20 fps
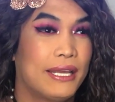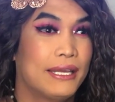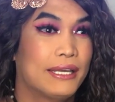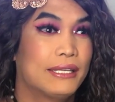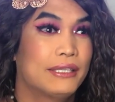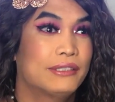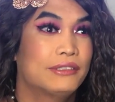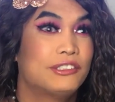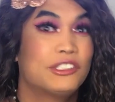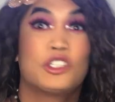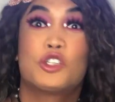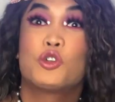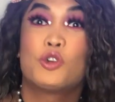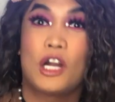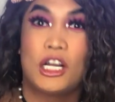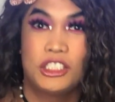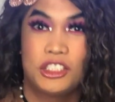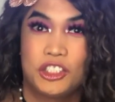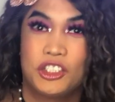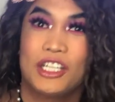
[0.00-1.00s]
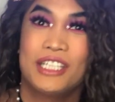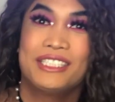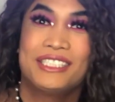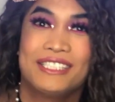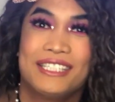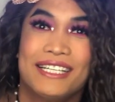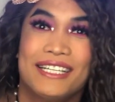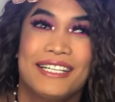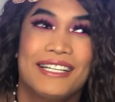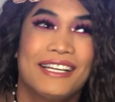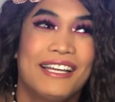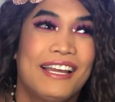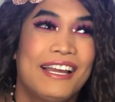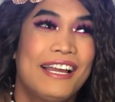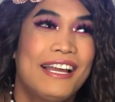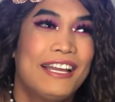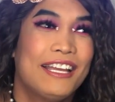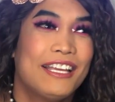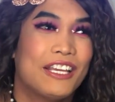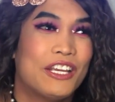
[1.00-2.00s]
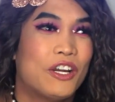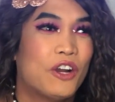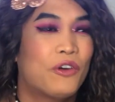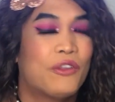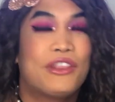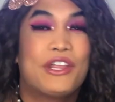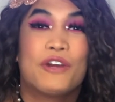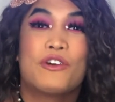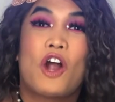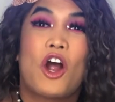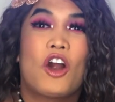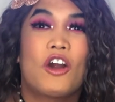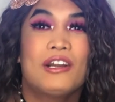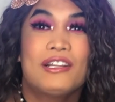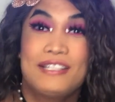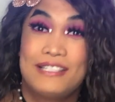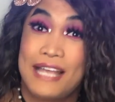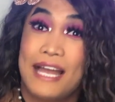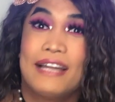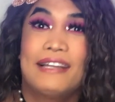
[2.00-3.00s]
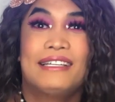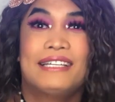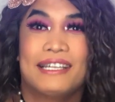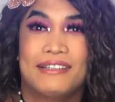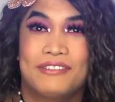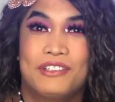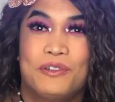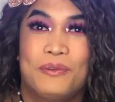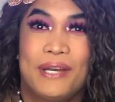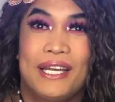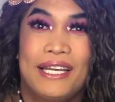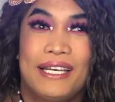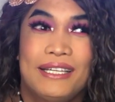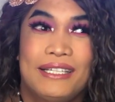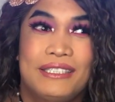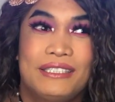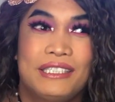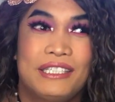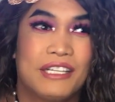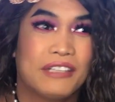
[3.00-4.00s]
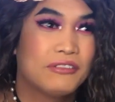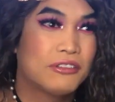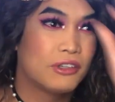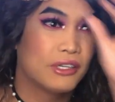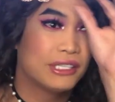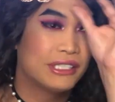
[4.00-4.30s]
is cross-dressing. You know, there are dead giveaways, like for